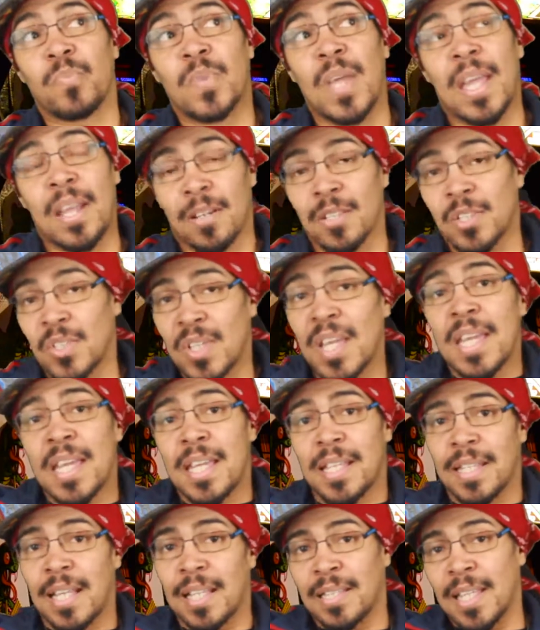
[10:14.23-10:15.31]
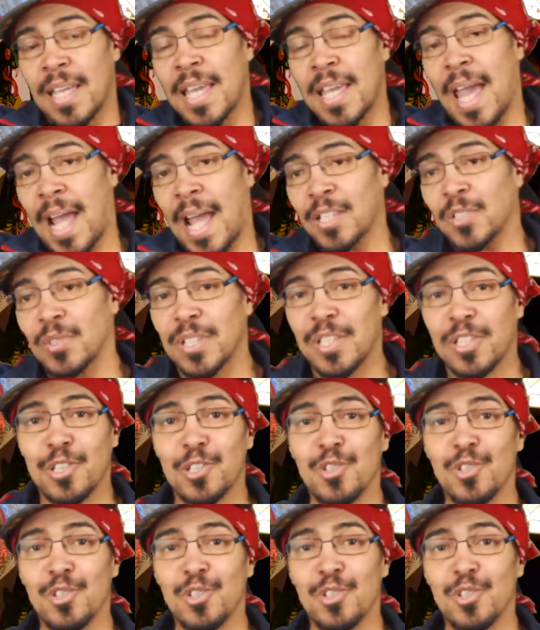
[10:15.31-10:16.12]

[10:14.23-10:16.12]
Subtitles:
they are saying that they actually